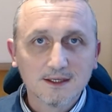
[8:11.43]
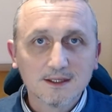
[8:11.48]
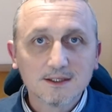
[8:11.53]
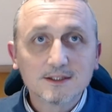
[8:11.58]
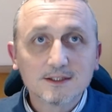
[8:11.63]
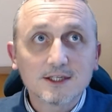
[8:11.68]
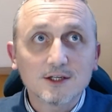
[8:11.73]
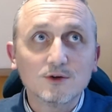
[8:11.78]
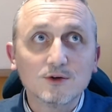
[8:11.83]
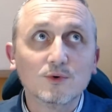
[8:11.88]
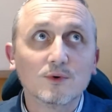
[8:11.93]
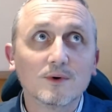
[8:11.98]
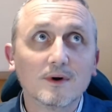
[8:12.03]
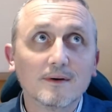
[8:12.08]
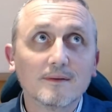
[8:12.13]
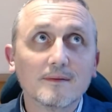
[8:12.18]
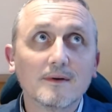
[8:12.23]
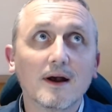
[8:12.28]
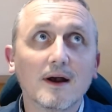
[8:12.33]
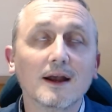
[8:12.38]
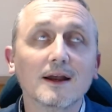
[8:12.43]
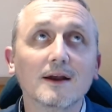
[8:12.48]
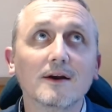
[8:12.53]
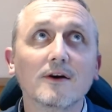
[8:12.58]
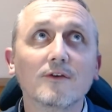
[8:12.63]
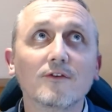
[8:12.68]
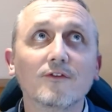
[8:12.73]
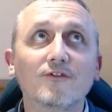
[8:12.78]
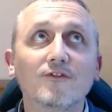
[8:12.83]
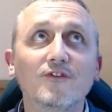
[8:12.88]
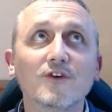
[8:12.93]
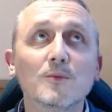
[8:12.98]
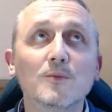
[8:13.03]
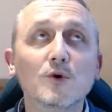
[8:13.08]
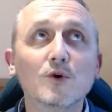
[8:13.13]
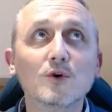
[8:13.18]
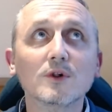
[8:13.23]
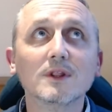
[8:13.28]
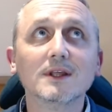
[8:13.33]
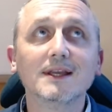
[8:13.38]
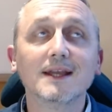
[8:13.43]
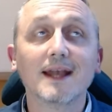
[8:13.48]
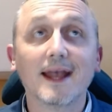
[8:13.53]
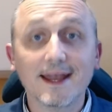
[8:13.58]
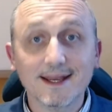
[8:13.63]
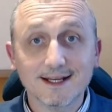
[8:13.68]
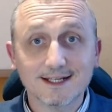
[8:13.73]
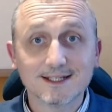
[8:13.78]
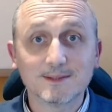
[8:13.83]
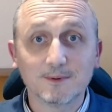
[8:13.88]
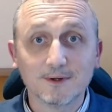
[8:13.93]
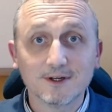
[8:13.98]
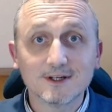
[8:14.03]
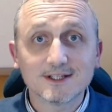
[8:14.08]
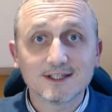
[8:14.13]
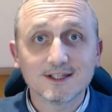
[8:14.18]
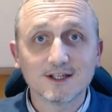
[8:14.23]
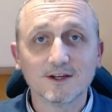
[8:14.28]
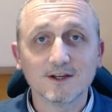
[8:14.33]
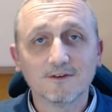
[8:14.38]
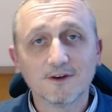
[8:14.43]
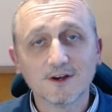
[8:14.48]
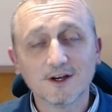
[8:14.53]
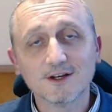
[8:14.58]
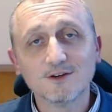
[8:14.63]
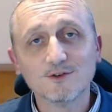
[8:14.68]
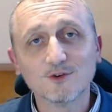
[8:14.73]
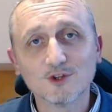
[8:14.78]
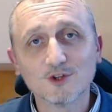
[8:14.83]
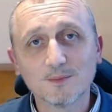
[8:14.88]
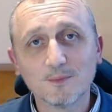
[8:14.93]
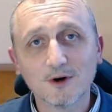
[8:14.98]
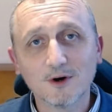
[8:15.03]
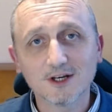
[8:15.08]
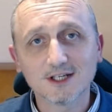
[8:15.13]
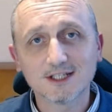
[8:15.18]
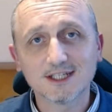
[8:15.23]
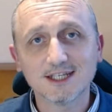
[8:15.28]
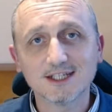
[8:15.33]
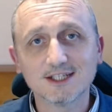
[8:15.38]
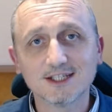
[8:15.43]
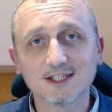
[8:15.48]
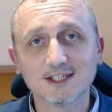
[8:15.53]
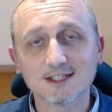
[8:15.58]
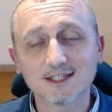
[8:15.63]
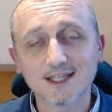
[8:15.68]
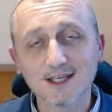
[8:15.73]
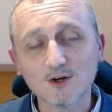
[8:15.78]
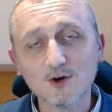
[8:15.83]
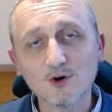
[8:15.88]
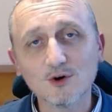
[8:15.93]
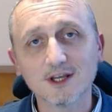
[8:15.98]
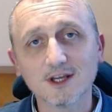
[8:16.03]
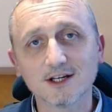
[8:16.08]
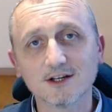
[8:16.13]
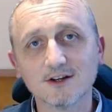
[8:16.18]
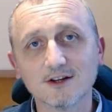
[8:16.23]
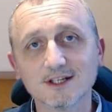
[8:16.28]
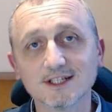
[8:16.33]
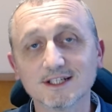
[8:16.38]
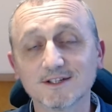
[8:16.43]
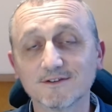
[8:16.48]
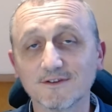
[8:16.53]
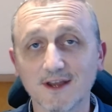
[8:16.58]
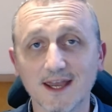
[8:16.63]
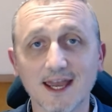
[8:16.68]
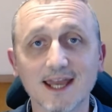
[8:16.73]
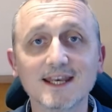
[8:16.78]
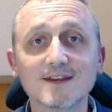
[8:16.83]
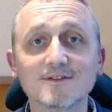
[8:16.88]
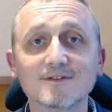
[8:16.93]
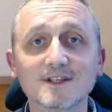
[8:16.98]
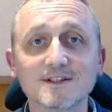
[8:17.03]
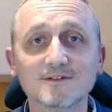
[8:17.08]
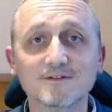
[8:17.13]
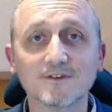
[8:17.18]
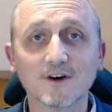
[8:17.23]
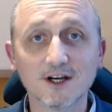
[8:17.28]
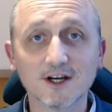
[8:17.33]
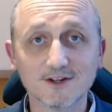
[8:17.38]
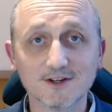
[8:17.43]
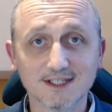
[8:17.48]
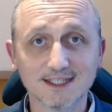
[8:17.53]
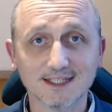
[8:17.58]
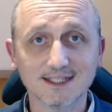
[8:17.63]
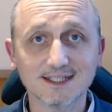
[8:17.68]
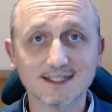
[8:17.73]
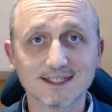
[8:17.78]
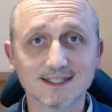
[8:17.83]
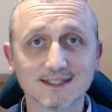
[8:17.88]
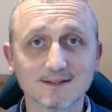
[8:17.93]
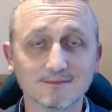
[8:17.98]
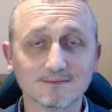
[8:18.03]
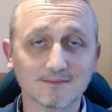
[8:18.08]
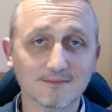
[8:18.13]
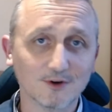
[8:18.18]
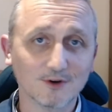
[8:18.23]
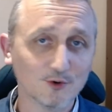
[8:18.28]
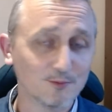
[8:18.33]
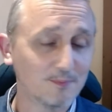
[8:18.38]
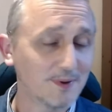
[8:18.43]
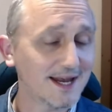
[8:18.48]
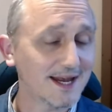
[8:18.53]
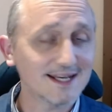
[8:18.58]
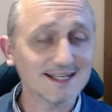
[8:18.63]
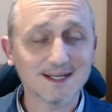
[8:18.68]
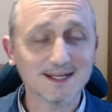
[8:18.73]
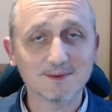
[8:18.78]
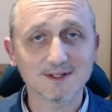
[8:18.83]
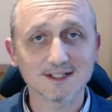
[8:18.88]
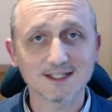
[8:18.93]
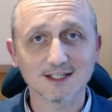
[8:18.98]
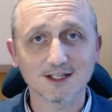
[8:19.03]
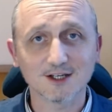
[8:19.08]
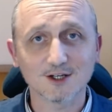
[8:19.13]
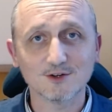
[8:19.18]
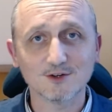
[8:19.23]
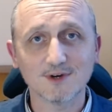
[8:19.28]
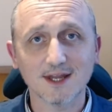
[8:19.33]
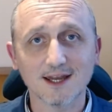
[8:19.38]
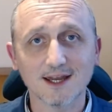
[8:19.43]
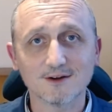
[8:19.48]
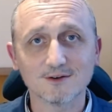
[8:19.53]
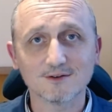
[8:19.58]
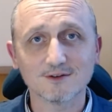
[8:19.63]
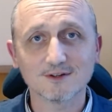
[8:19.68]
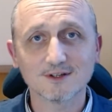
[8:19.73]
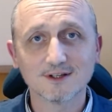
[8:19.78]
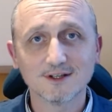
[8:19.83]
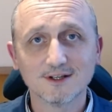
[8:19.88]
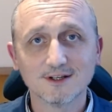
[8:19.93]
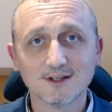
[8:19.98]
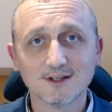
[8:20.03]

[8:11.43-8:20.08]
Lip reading: So from all the experts that I've heard and all the politicians, they all acknowledge for any of these viruses or pandemics that go around,